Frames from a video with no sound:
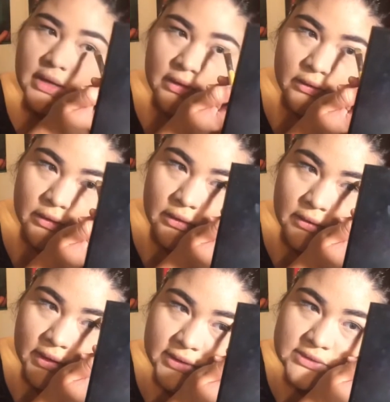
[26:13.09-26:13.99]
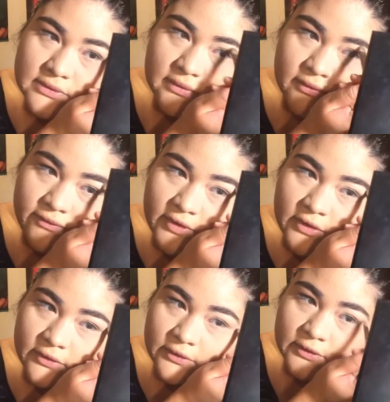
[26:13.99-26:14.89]
I don't know, I like to
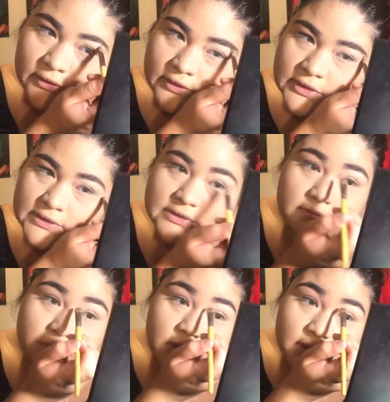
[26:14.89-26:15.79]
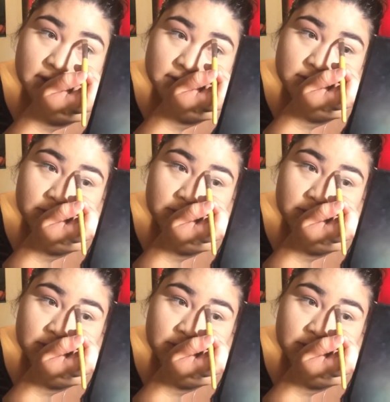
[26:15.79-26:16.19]
follow the crease of my eye.